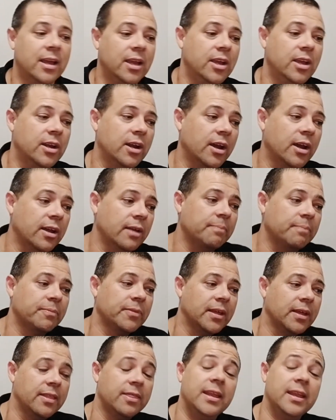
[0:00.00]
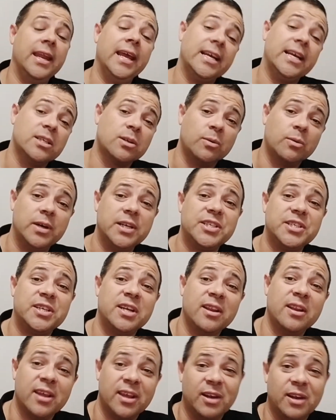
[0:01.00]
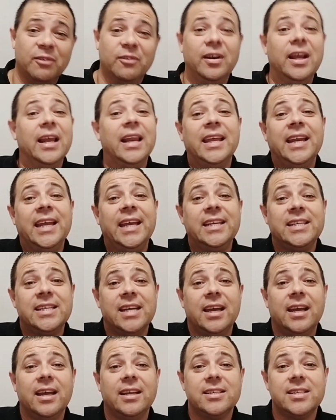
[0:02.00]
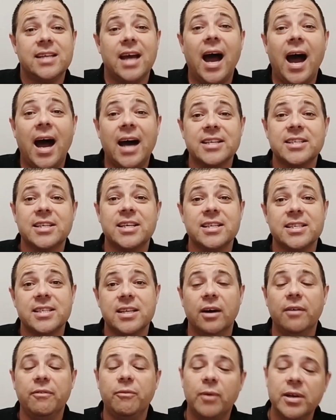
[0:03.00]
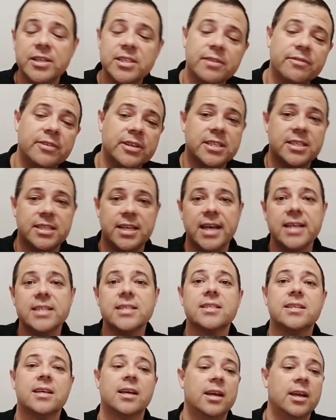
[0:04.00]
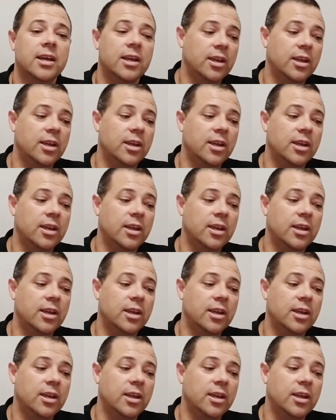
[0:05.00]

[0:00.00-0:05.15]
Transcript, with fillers: You know, the next question that you really need to ask yourself, once you've assessed,